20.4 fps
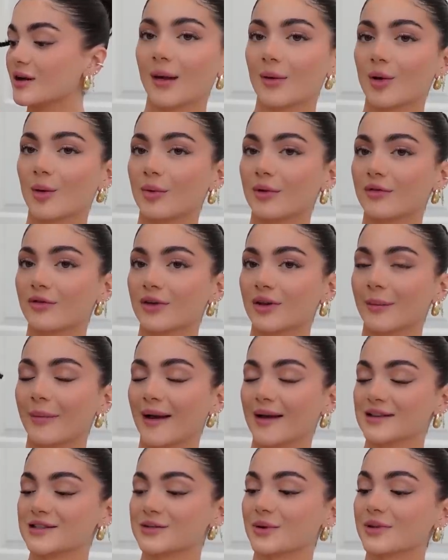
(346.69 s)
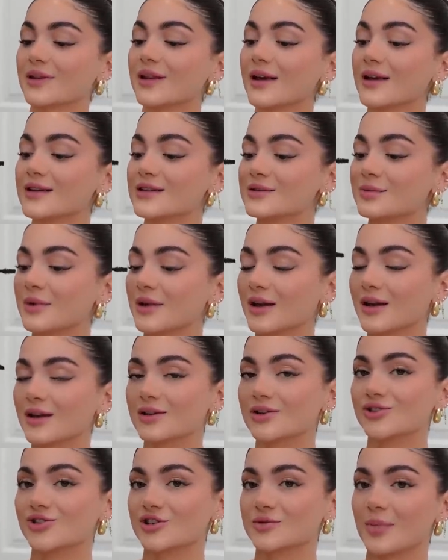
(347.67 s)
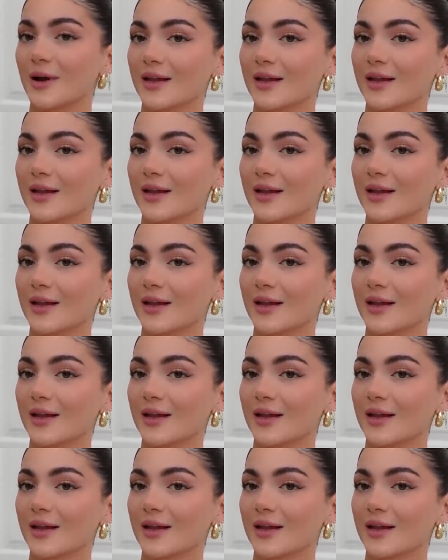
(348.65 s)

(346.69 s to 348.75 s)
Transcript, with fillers: I'm hoping for the best with this because just